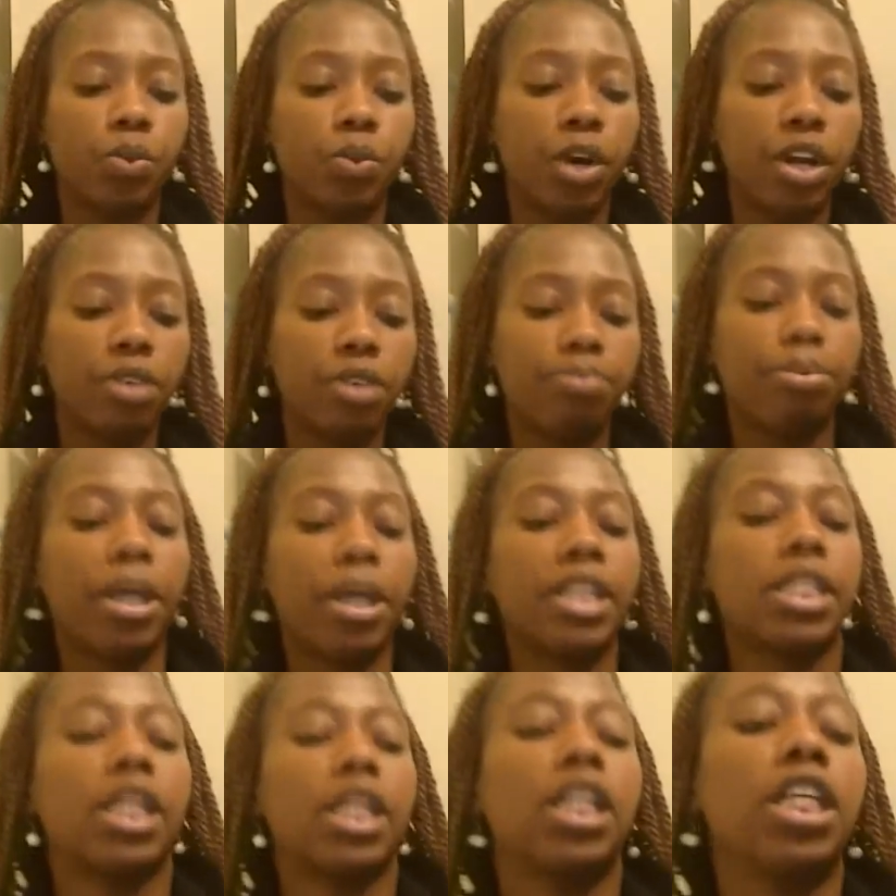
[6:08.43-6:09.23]
we're
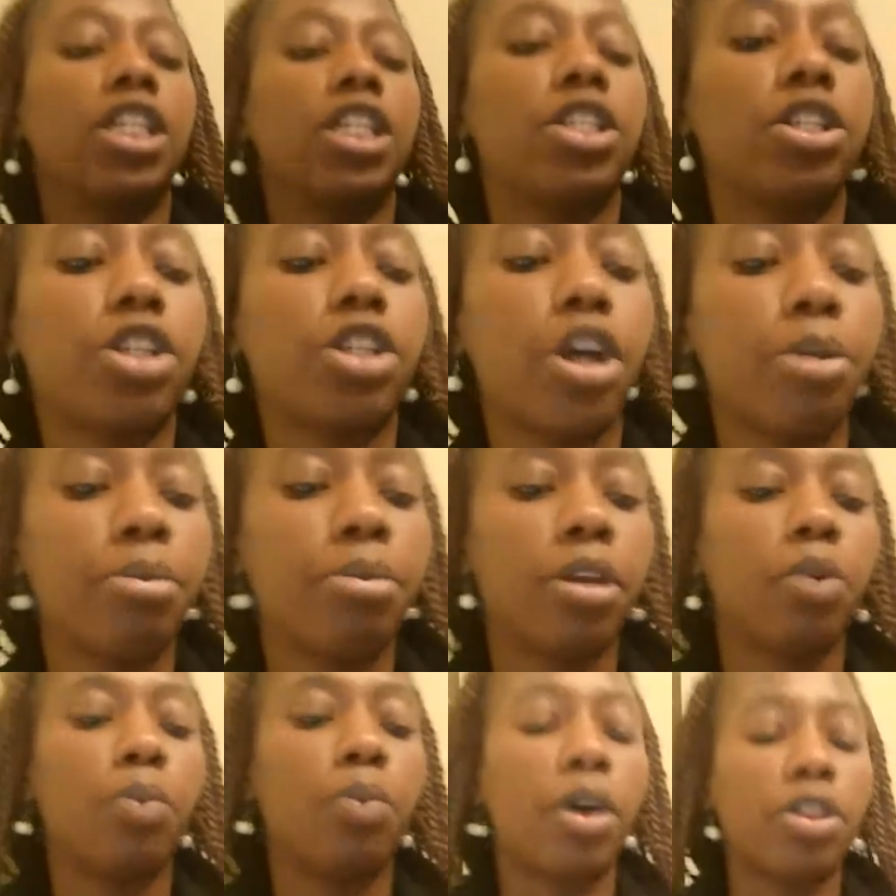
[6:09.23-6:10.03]
basically
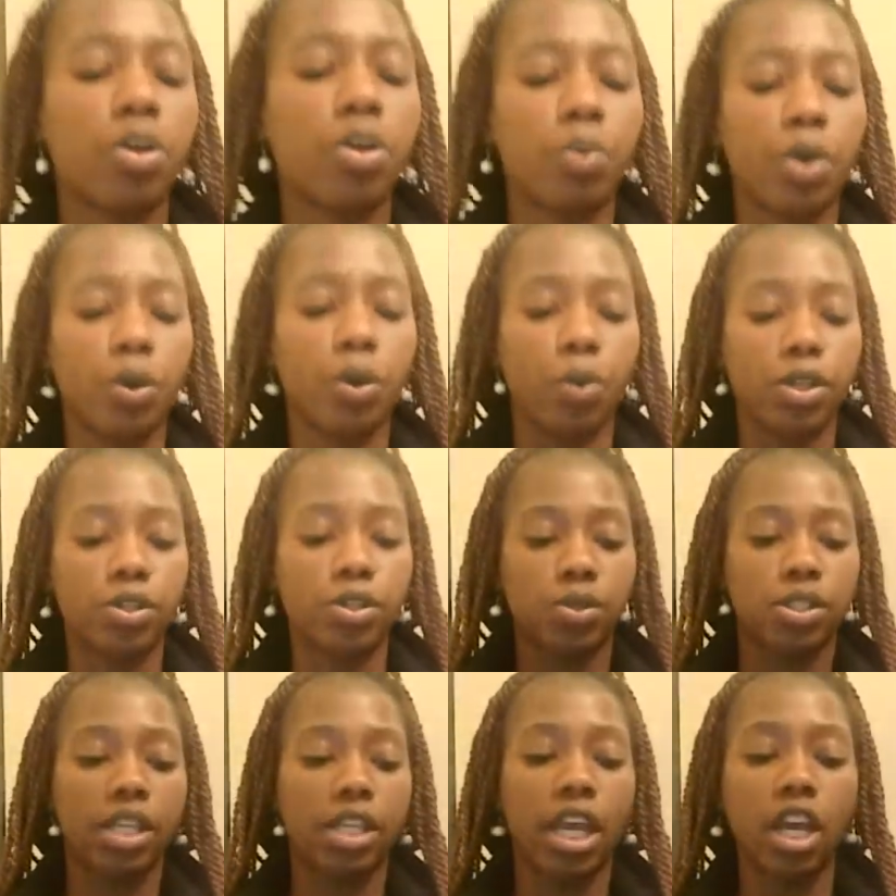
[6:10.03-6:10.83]
determining whether we're going
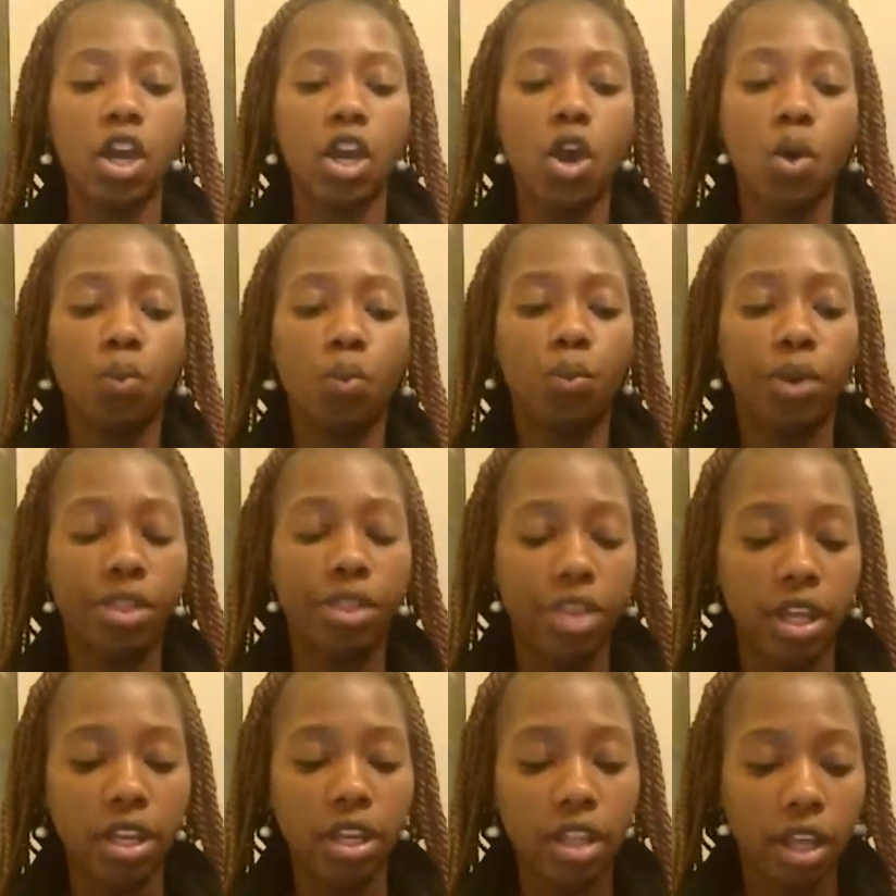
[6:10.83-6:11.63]
to stay
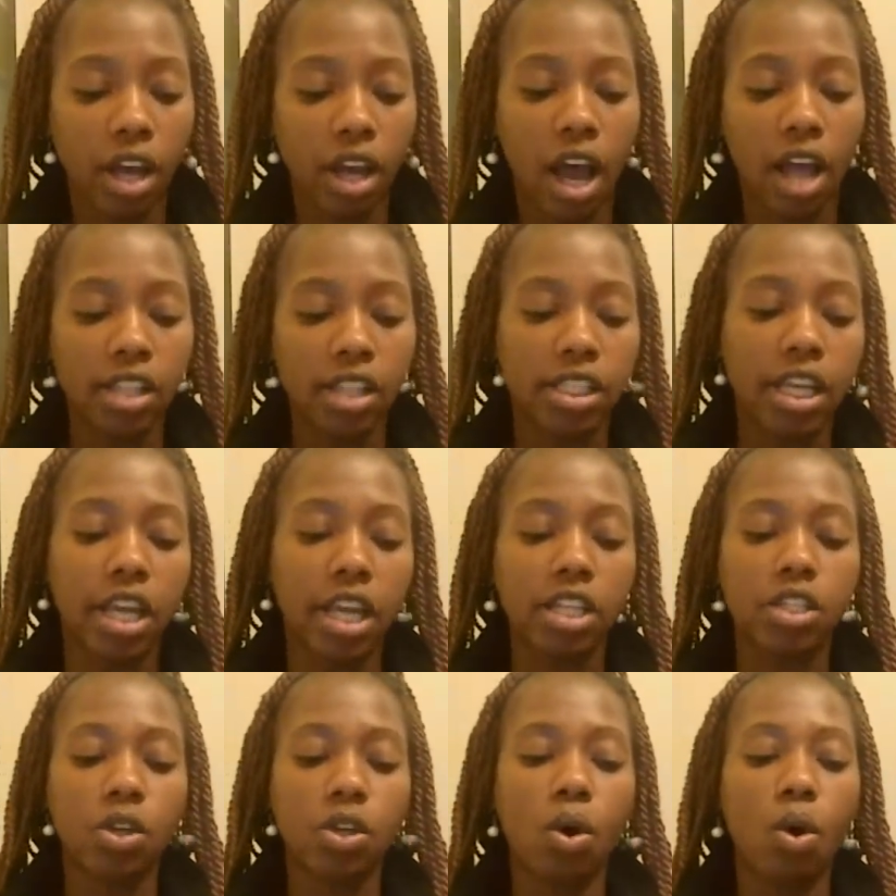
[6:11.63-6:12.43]
within the
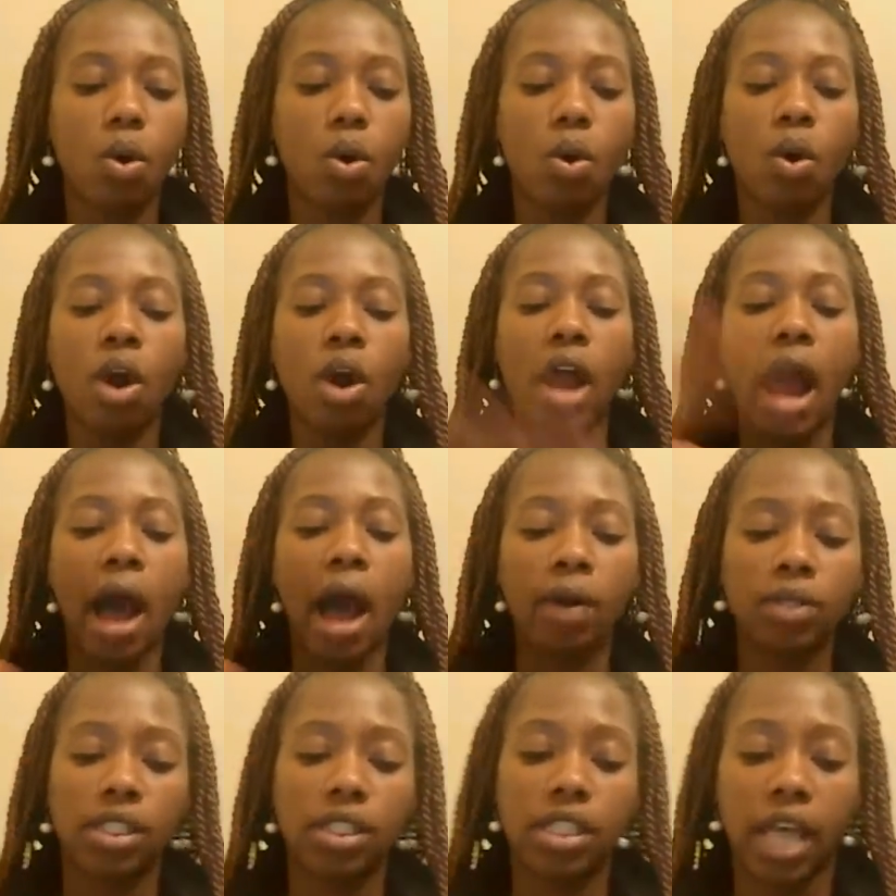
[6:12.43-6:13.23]
content or
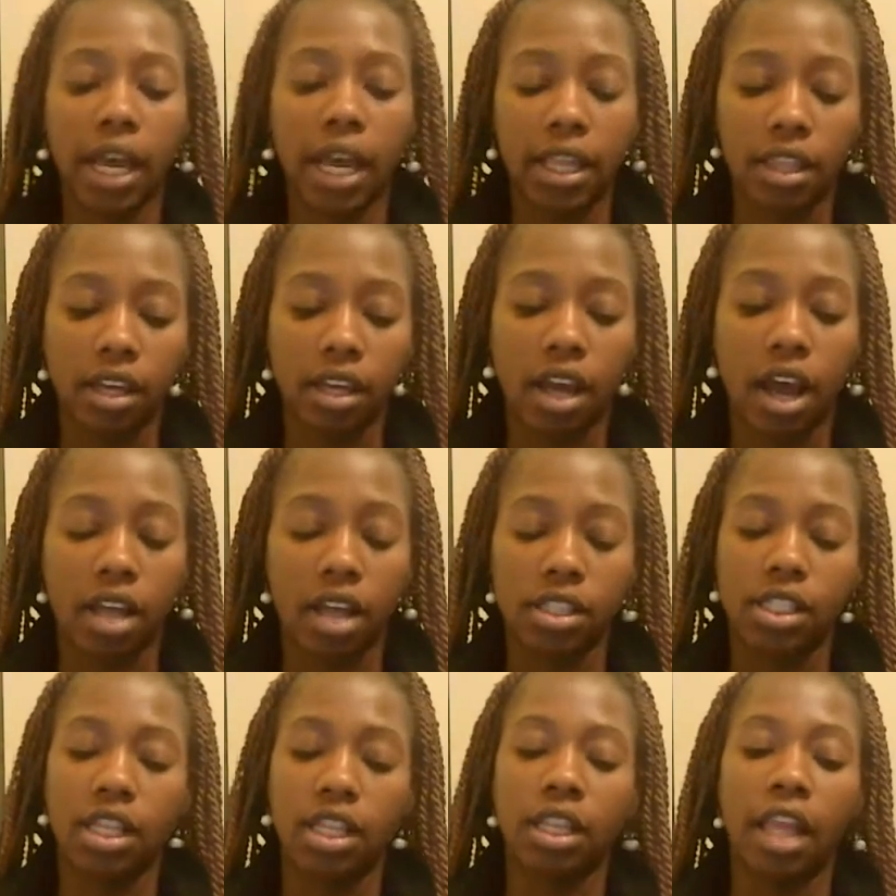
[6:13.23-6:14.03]
outside the
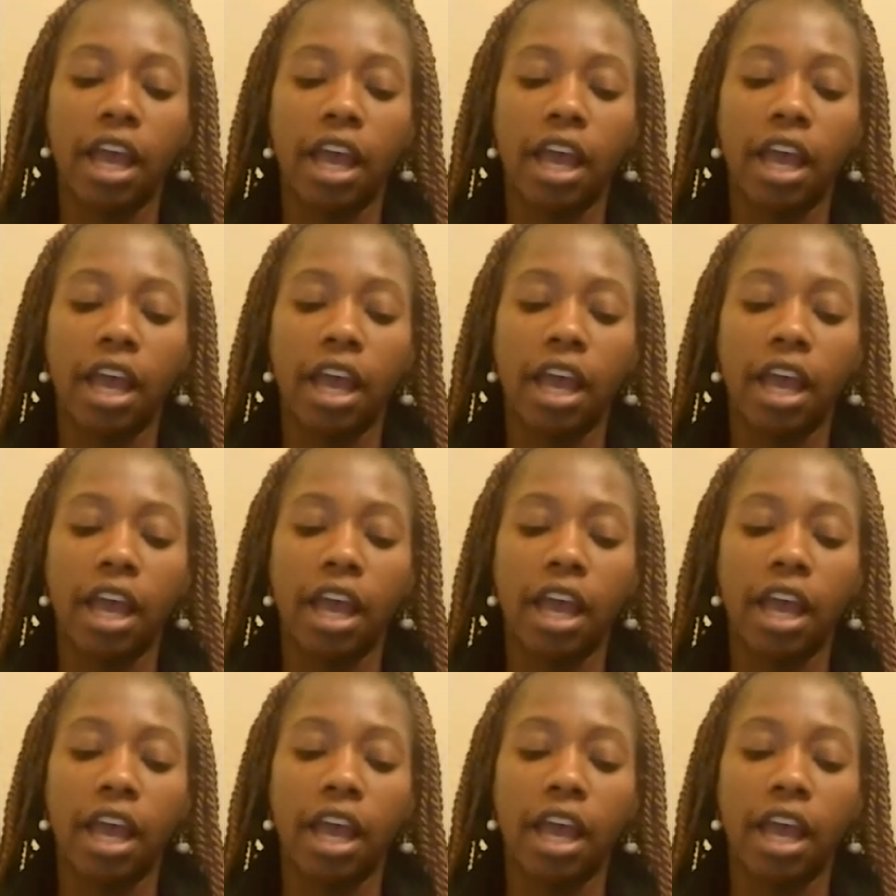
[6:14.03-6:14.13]
content.